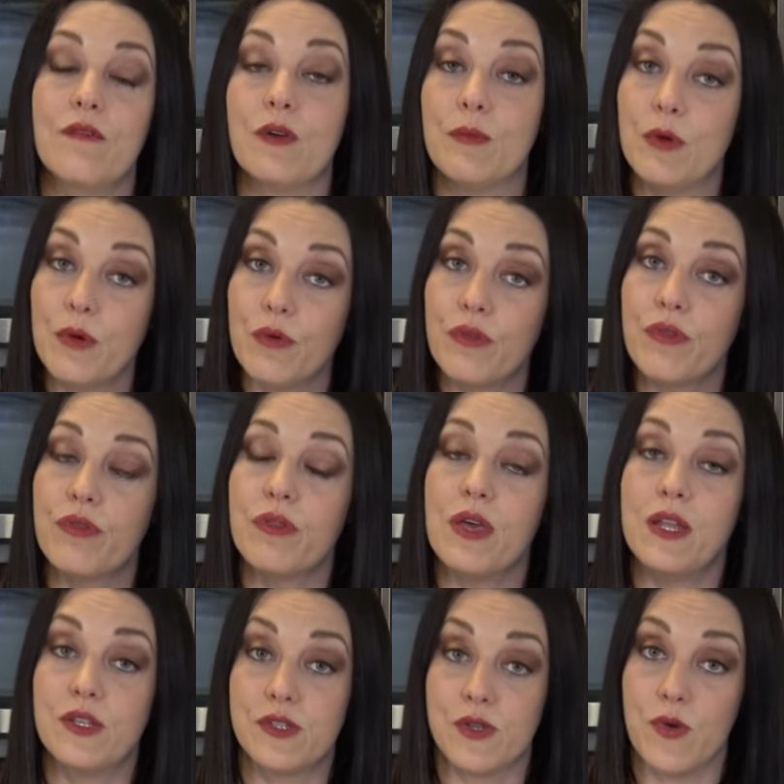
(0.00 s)
vermouth,
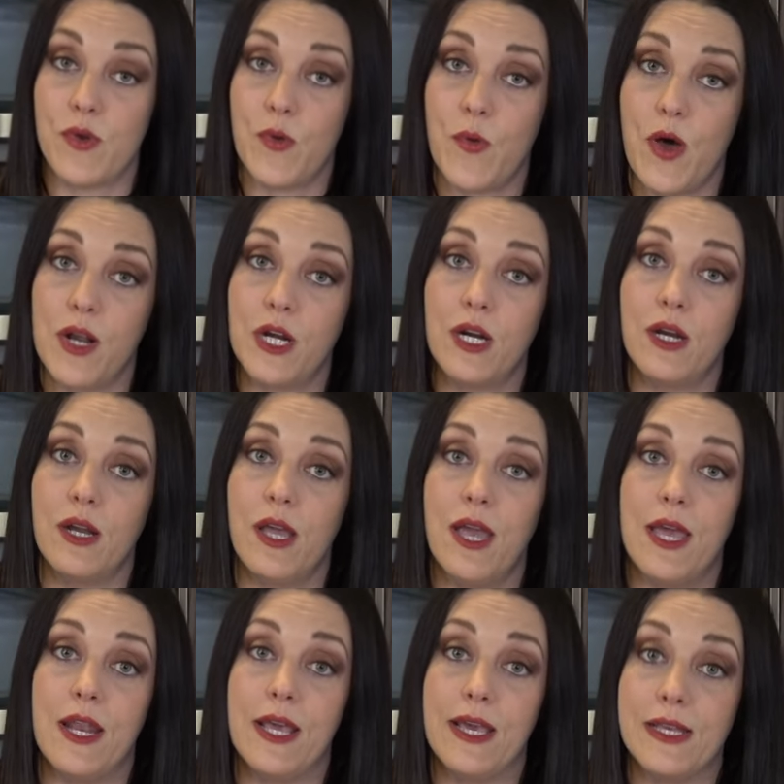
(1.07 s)
and soda water.
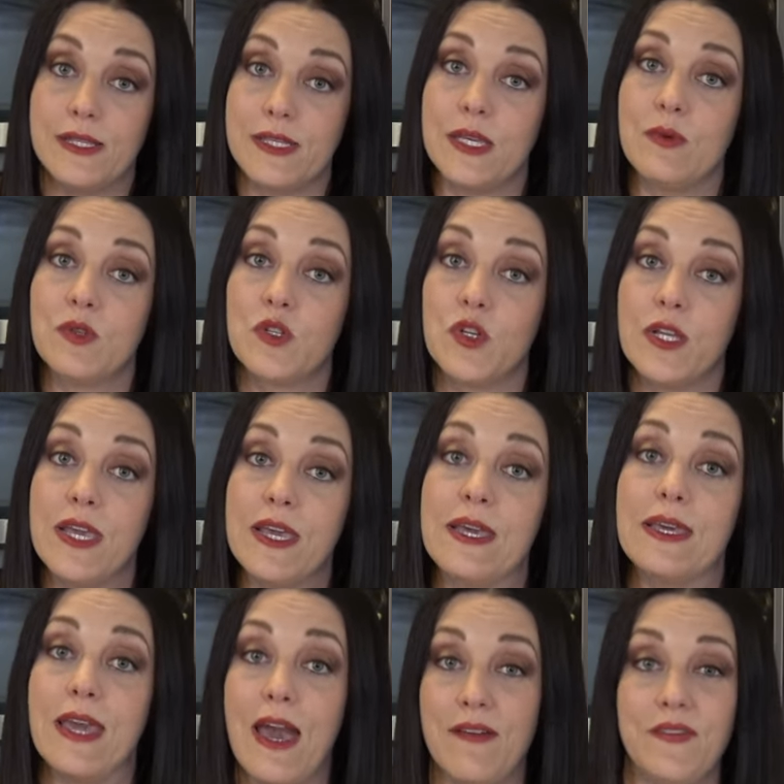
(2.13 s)
And I guess he was drinking
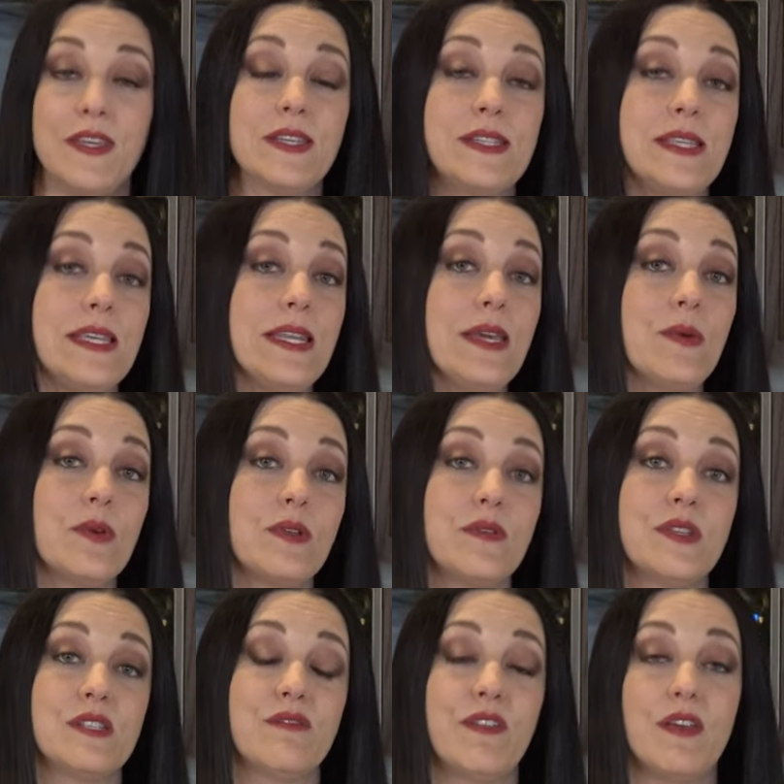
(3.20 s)
at Cafe Cassini, one
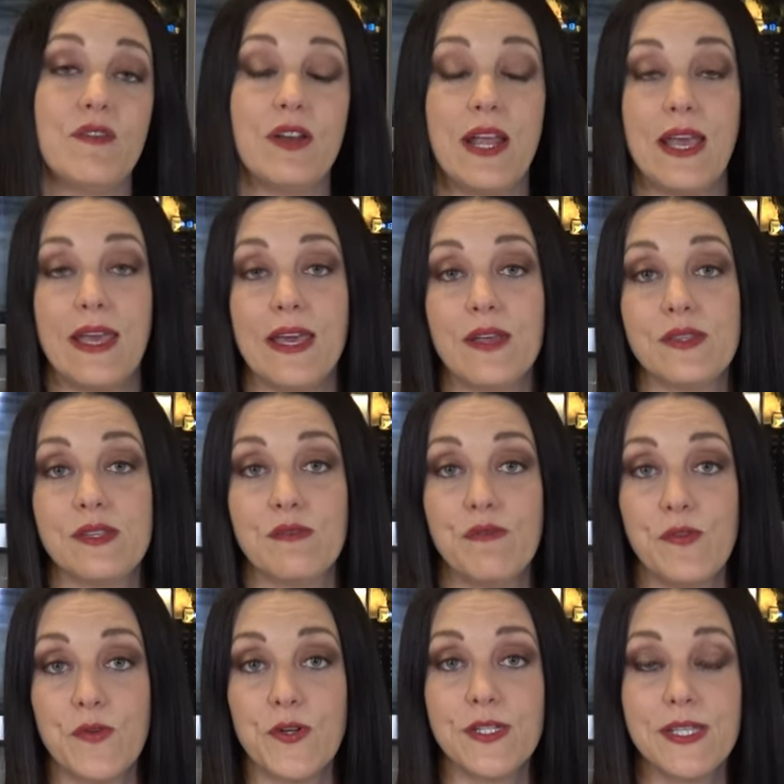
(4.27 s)
of his favorite hangouts in
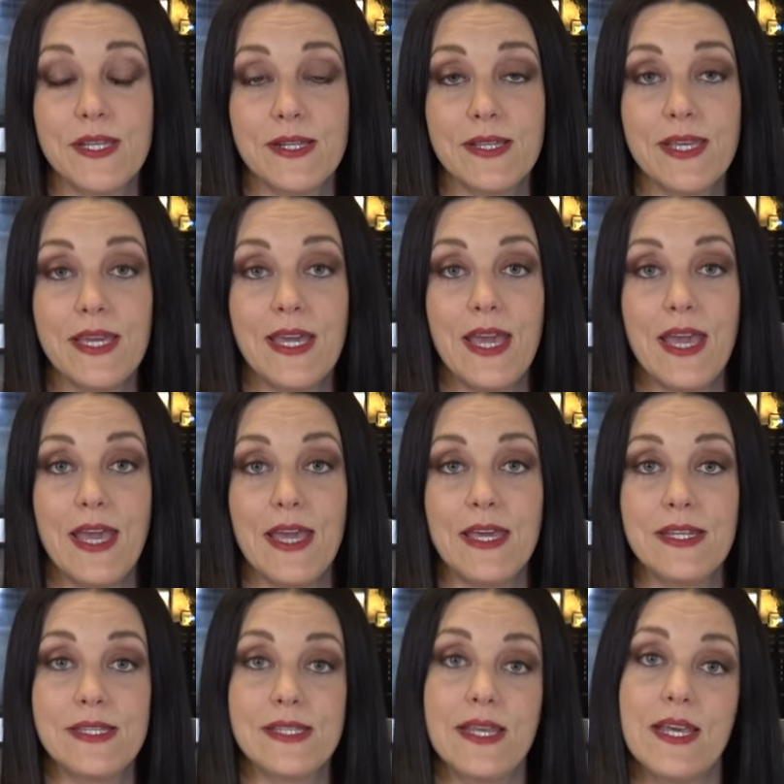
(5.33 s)
Florence, Italy,
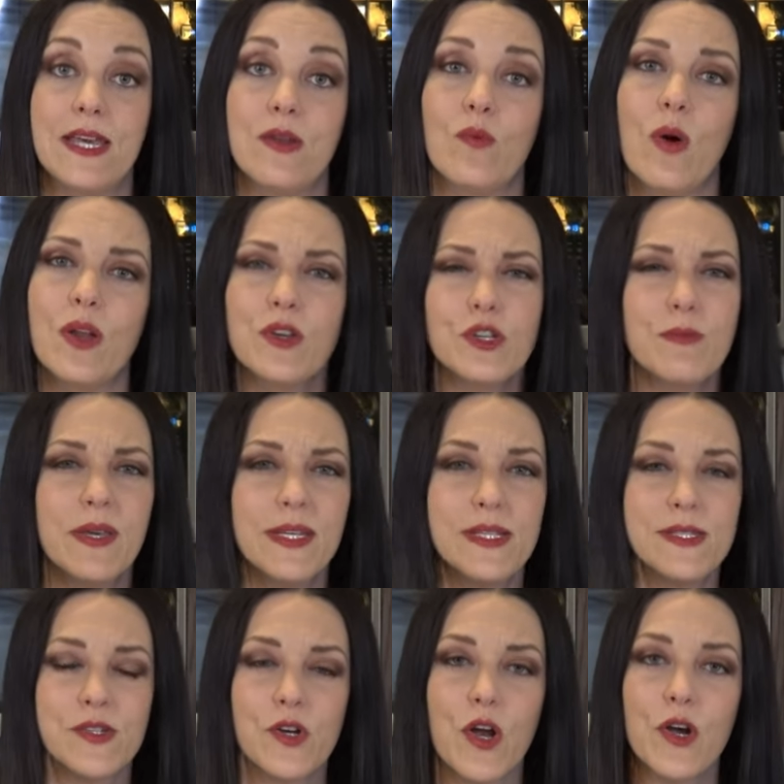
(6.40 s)
and said, why don't you make
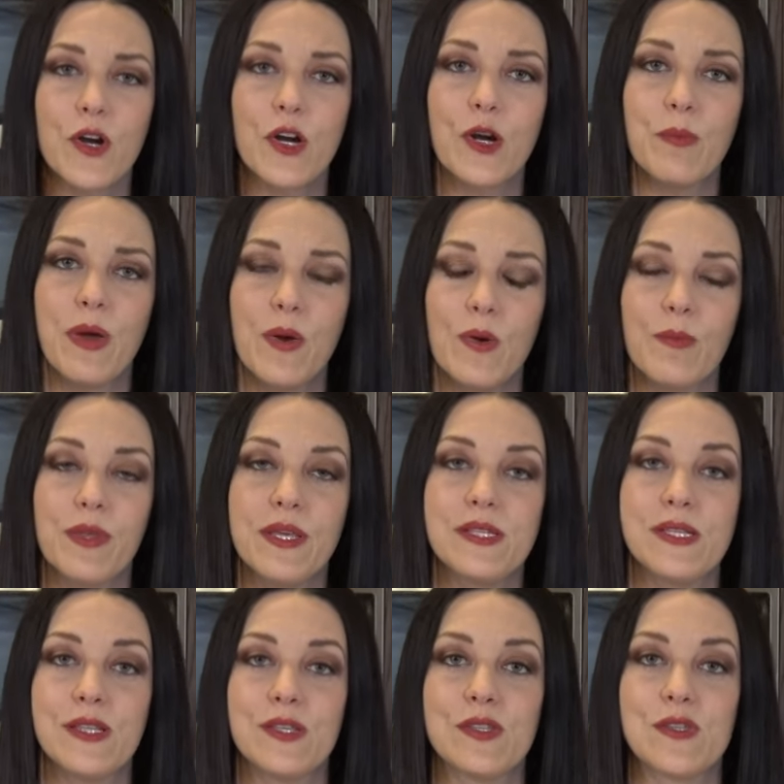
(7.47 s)
it stronger by
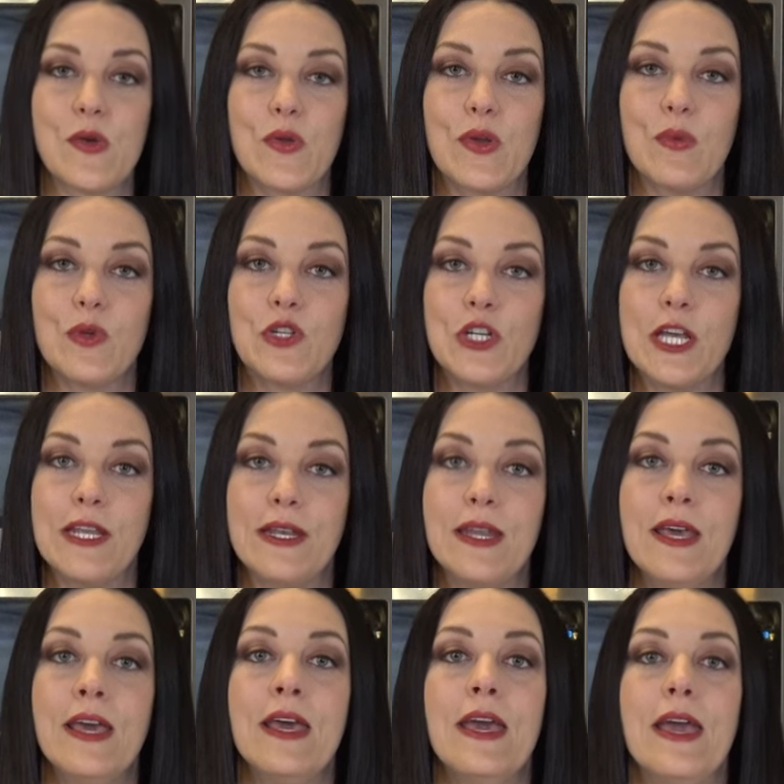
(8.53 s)
replacing the soda with gin?
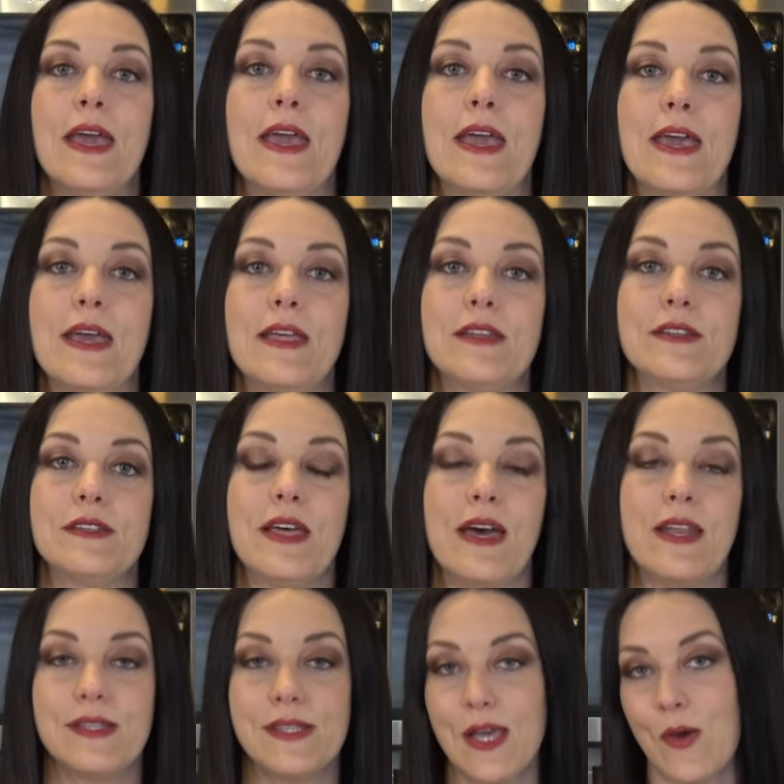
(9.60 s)
And
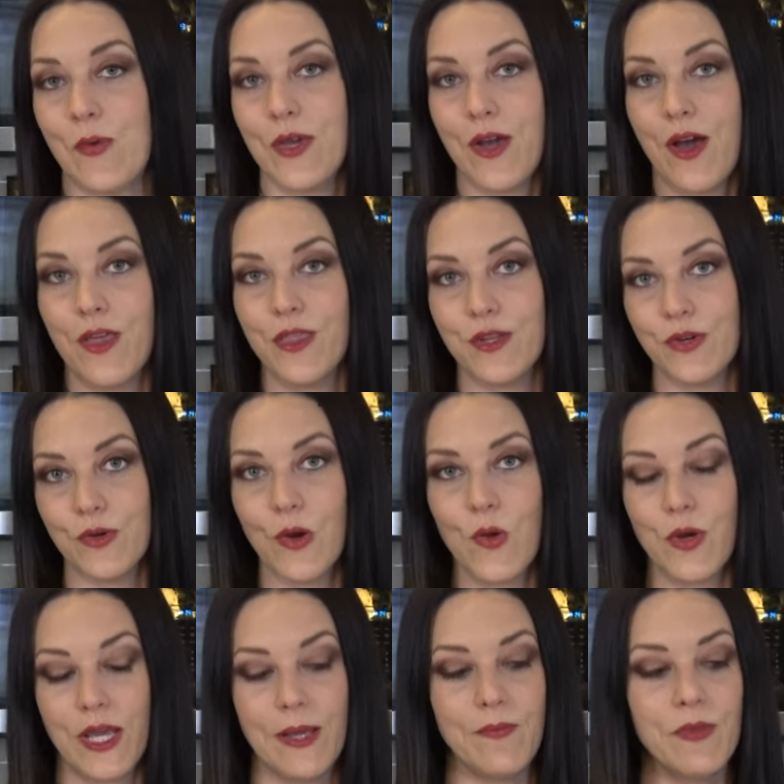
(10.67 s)
that is how we got the
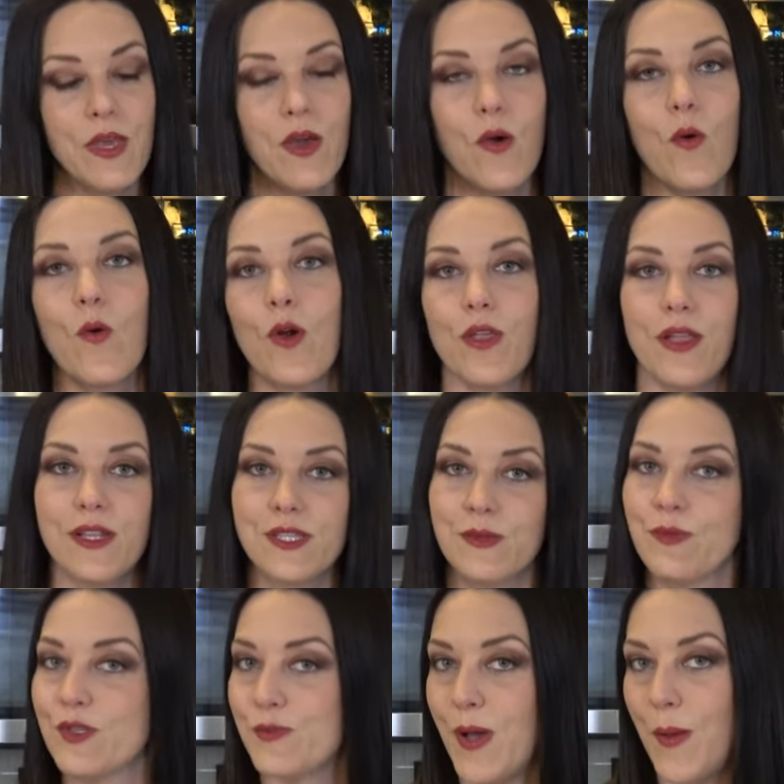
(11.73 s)
Negroni, or that's
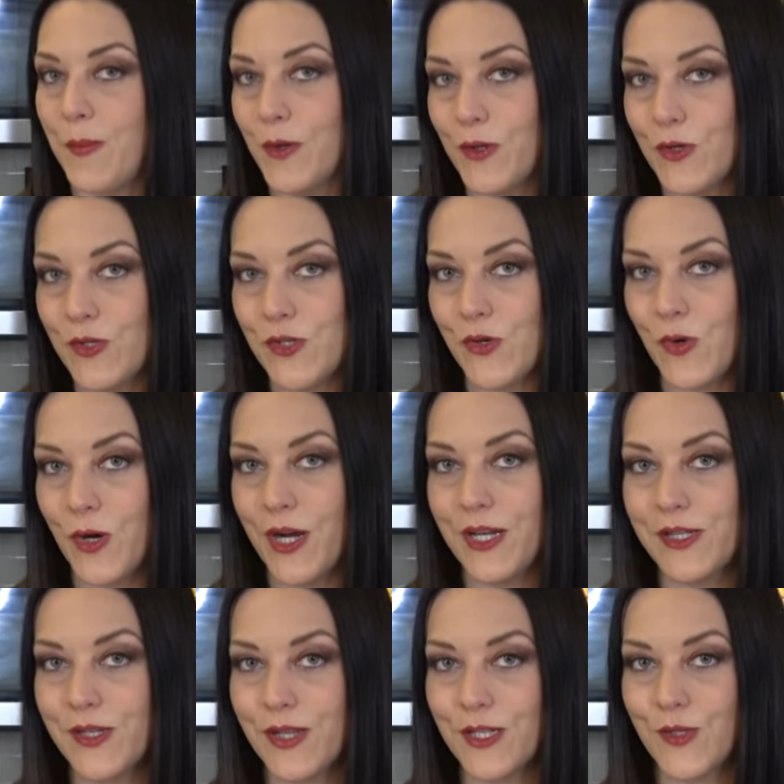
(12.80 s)
the most popular story. So